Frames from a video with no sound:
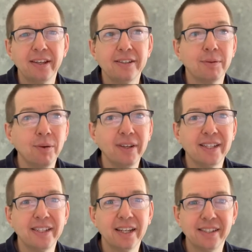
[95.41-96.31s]
So what
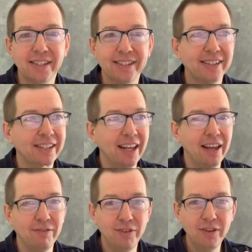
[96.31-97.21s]
this does is,
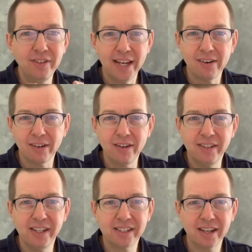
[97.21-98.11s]
if you
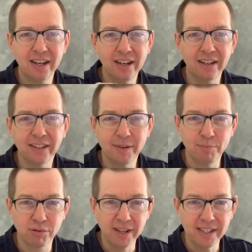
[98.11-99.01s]
download this card
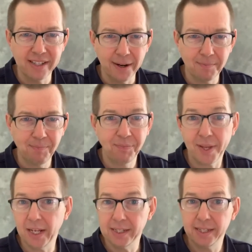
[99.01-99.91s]
and print it
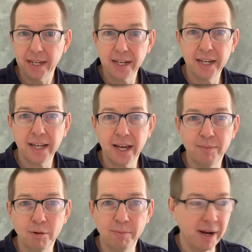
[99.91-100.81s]
and stick in your
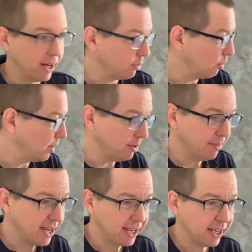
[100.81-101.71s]
camera bag, or you
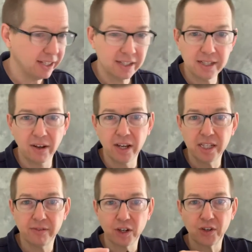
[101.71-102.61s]
make it the
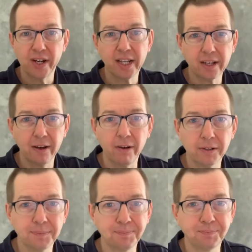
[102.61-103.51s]
size of a credit card,